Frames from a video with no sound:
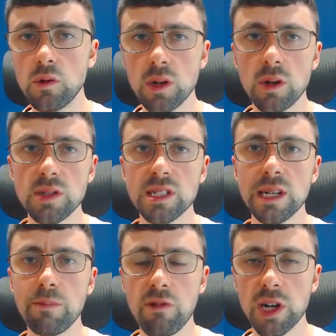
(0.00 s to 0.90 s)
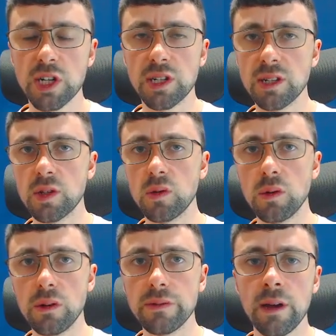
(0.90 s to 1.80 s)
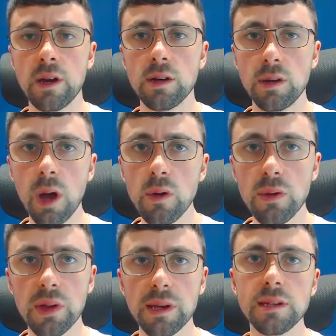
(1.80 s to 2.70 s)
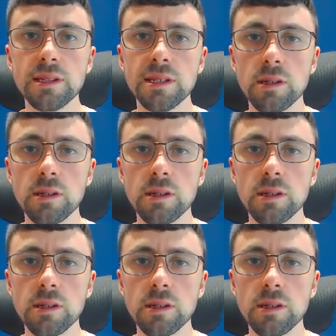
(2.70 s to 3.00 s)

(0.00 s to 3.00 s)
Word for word: you're constantly pressured to sort of know things.